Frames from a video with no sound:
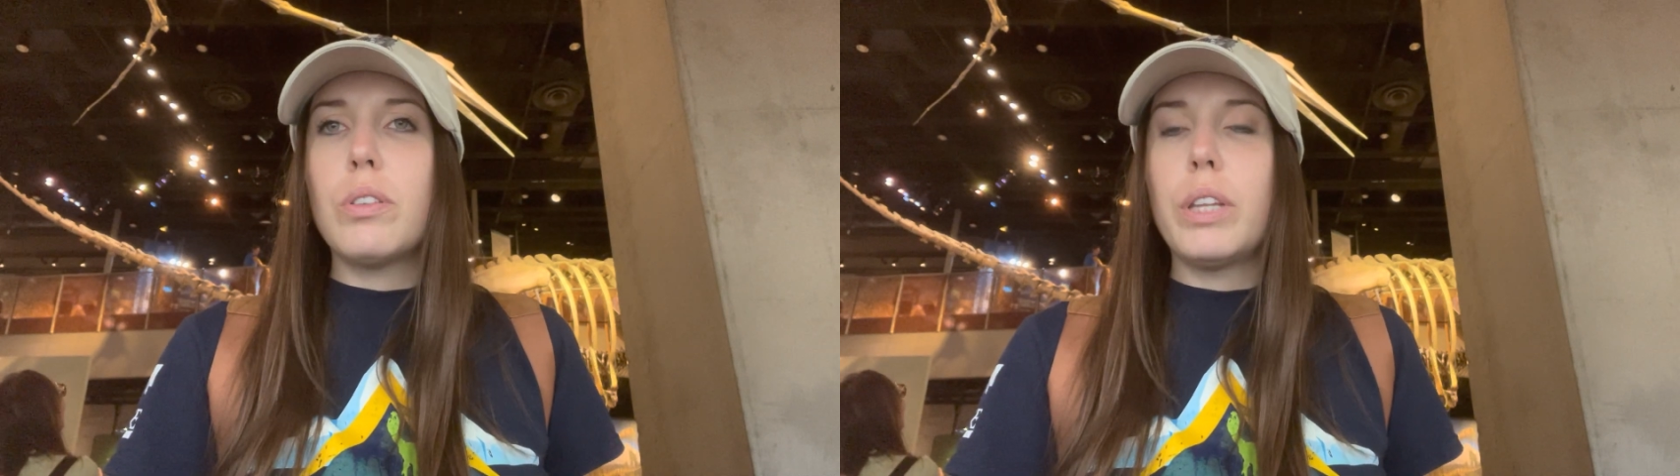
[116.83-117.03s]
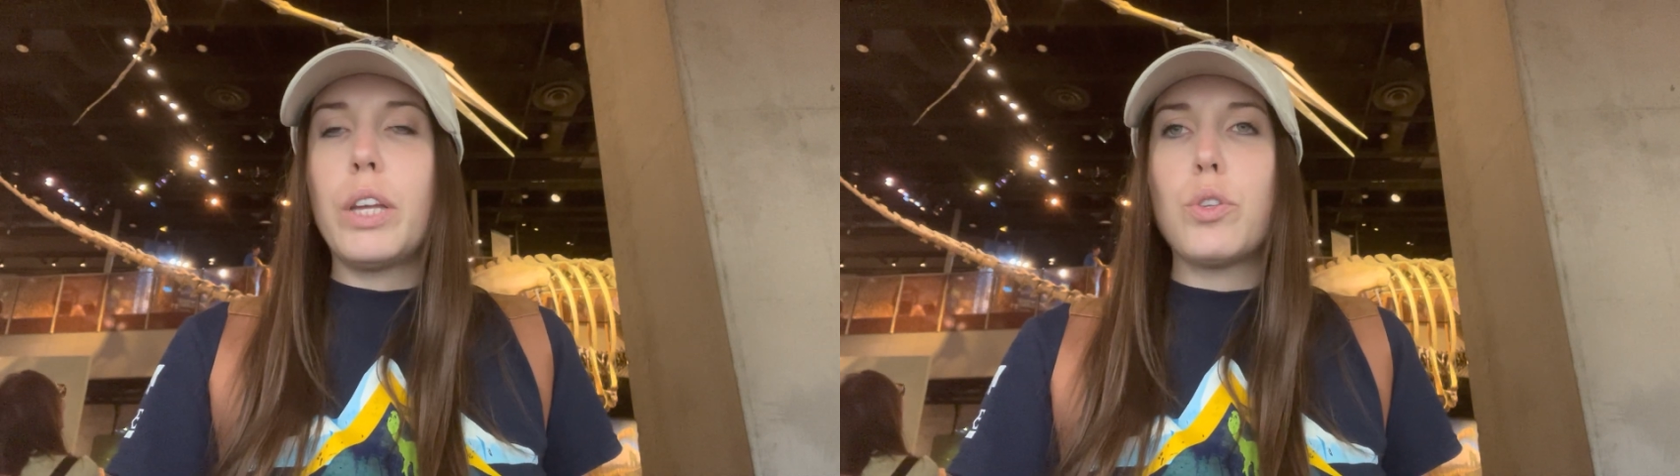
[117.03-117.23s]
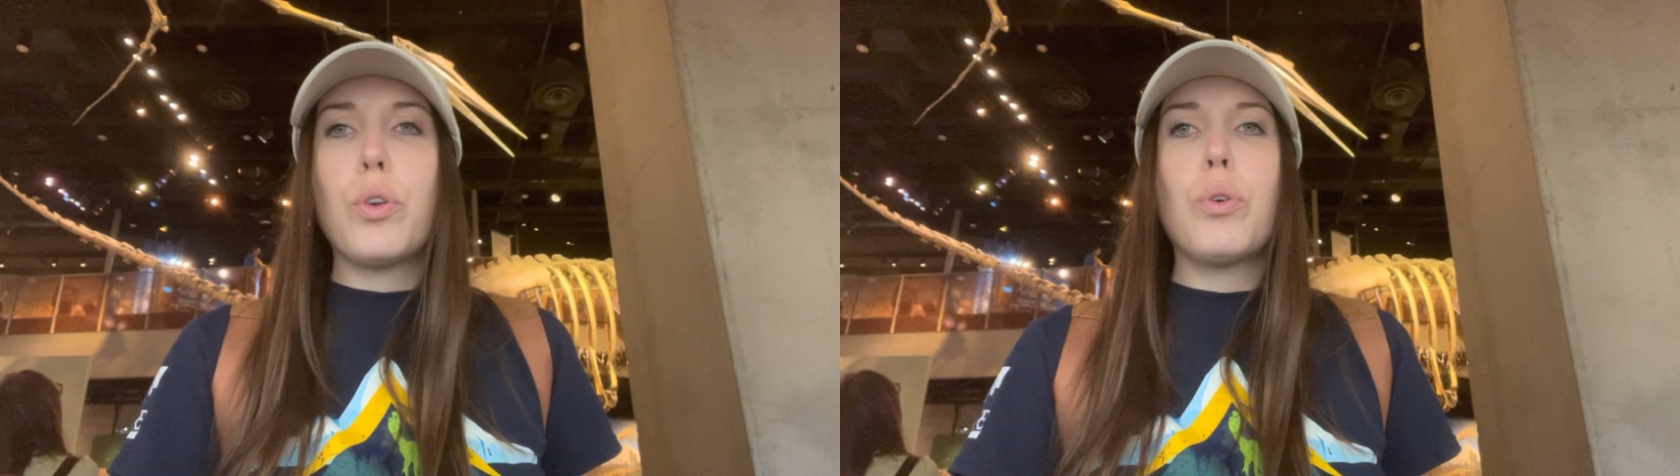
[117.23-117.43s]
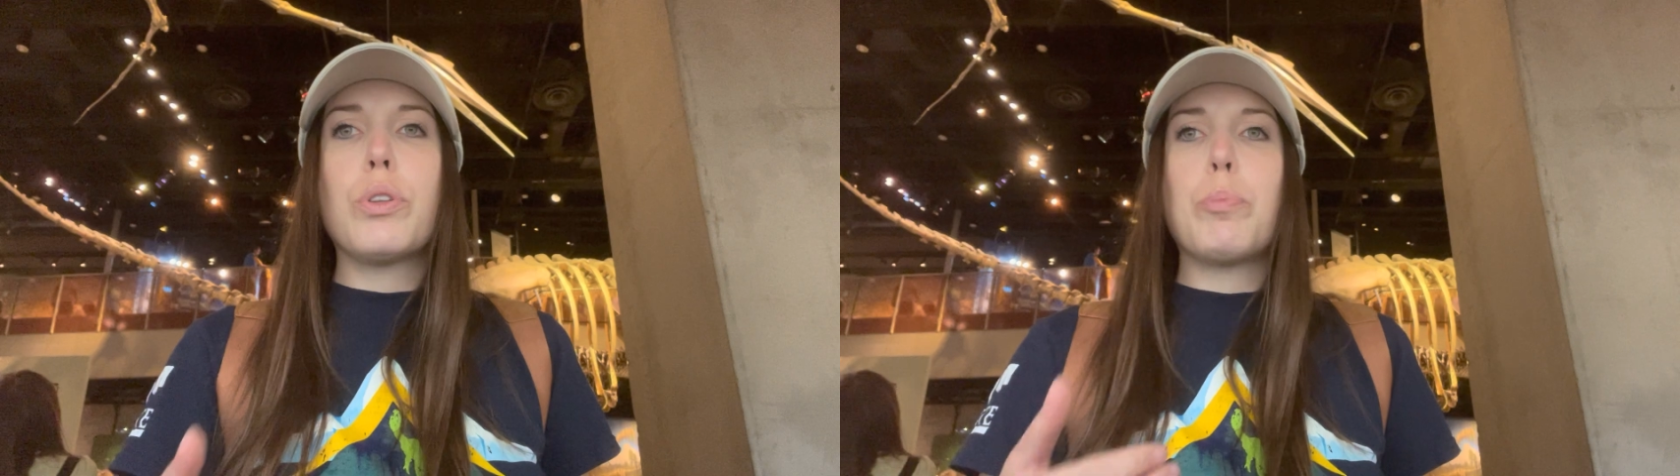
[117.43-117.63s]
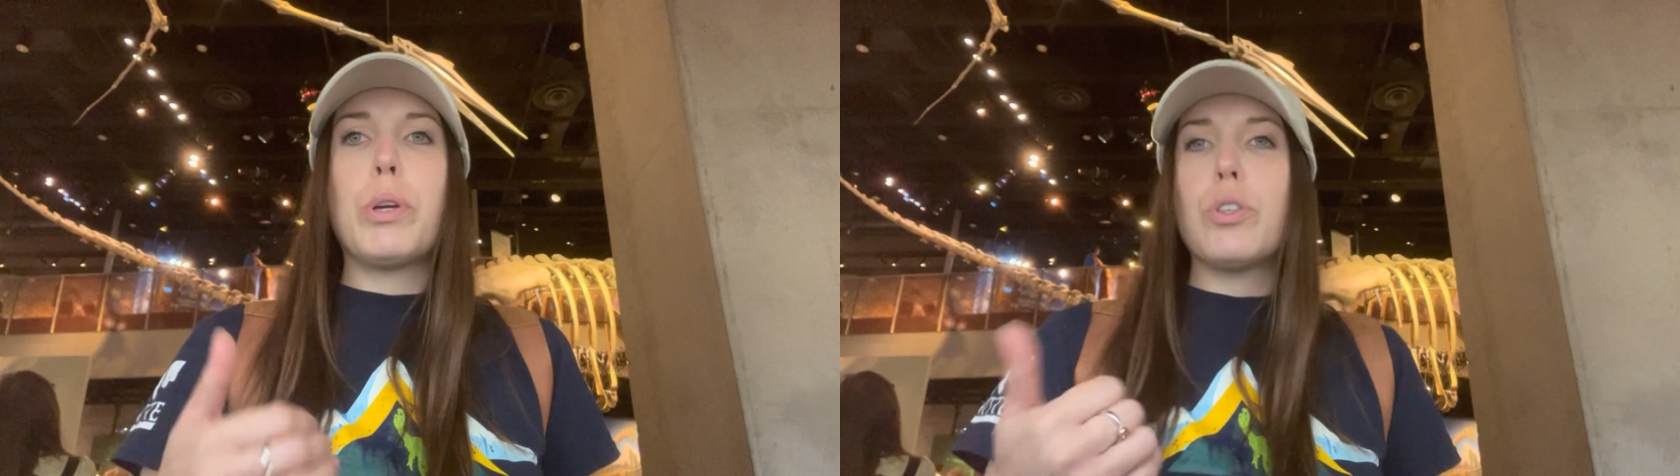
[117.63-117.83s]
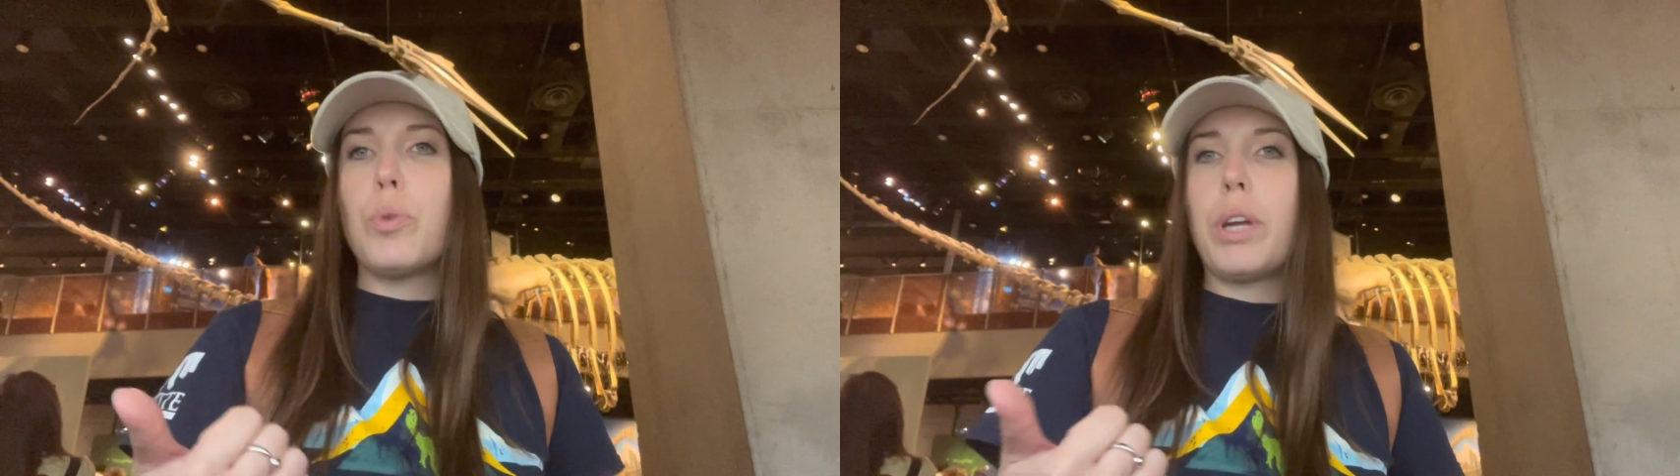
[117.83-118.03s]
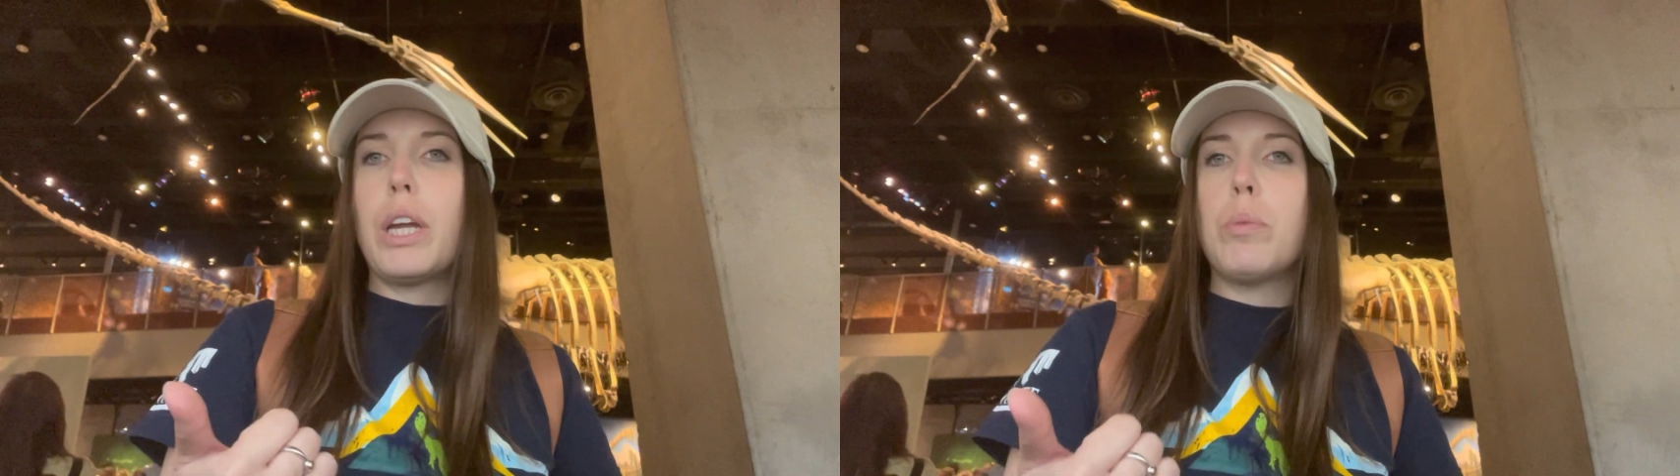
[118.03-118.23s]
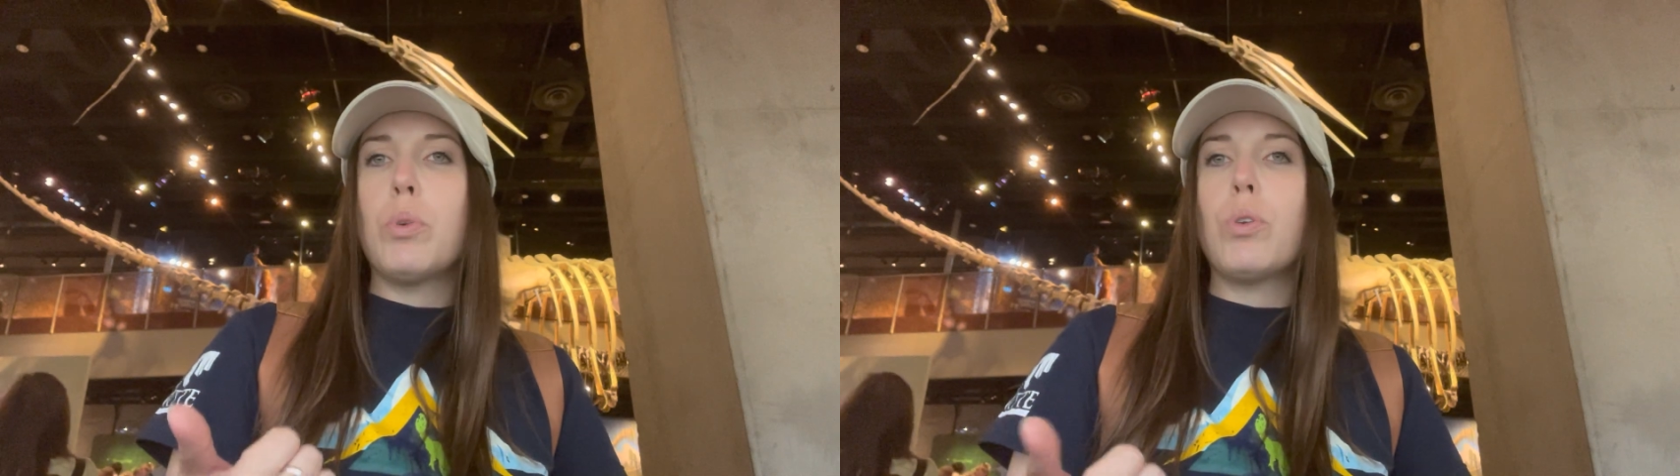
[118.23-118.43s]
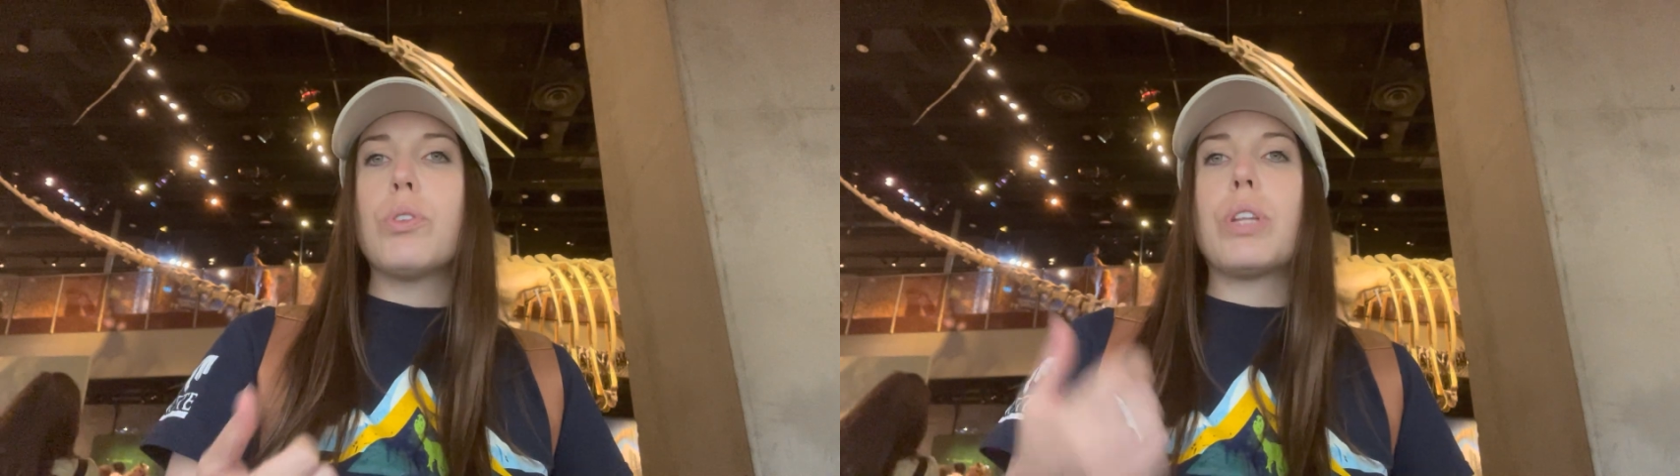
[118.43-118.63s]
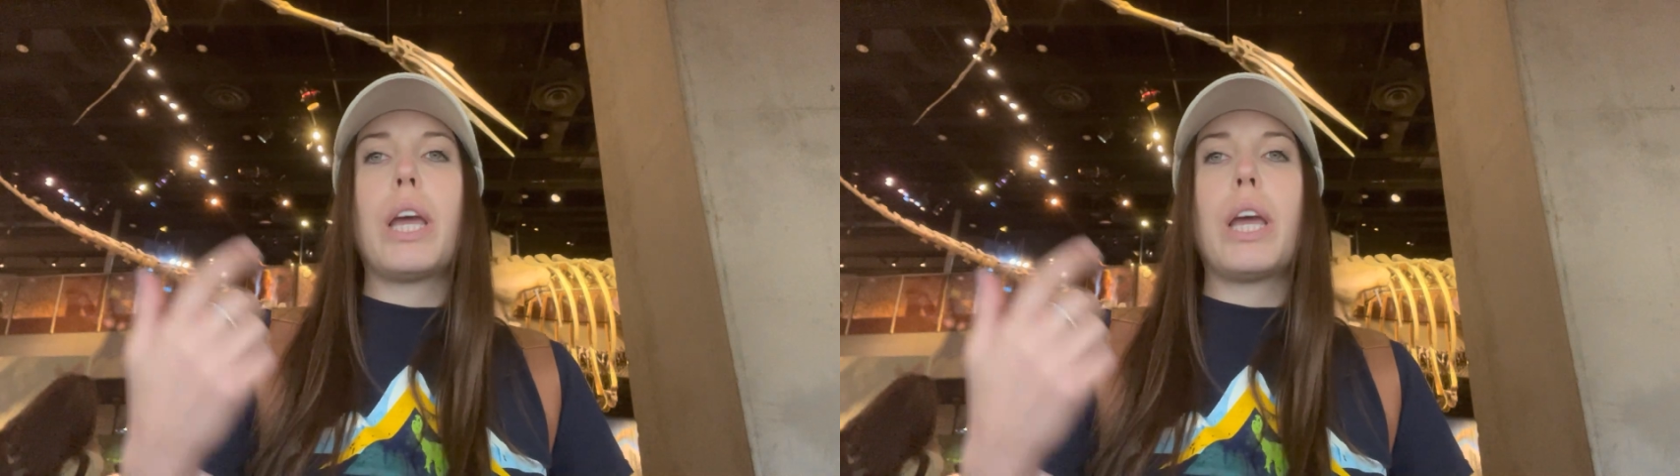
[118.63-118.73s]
Like, so it's prehistoric animals,